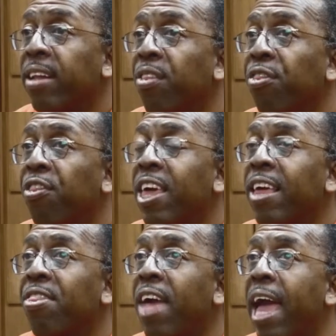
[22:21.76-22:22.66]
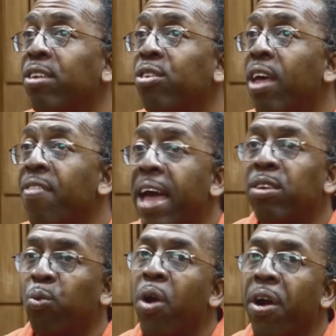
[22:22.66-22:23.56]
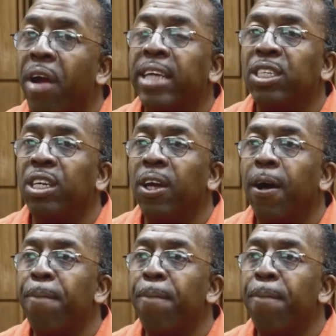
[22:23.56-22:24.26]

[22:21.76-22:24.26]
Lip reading: to think that's where actually